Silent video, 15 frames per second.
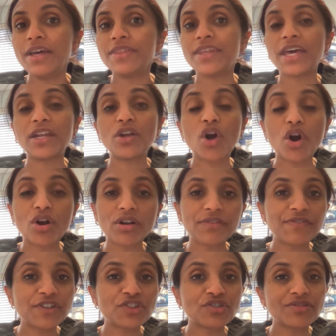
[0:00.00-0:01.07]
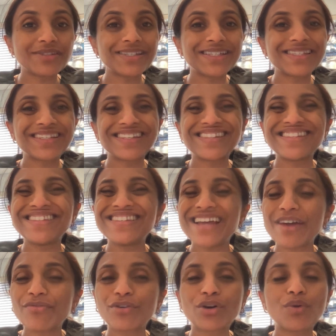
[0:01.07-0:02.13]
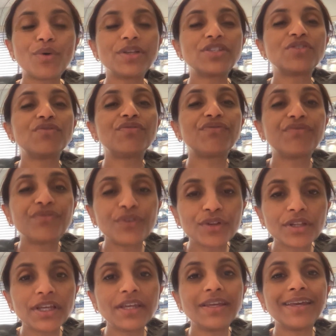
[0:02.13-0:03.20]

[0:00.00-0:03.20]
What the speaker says: that an artificial disc is never going to fully